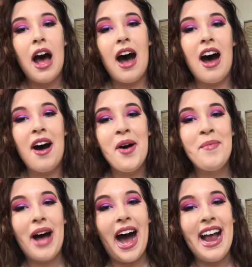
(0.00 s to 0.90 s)

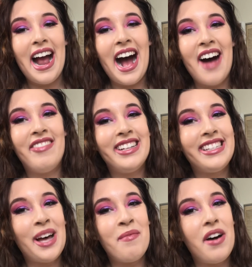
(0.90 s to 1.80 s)
I have
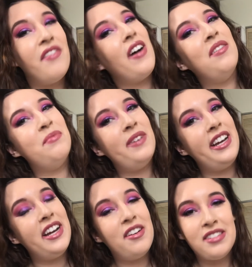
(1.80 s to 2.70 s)
some fun
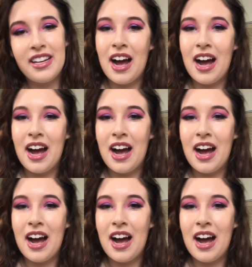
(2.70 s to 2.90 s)
videos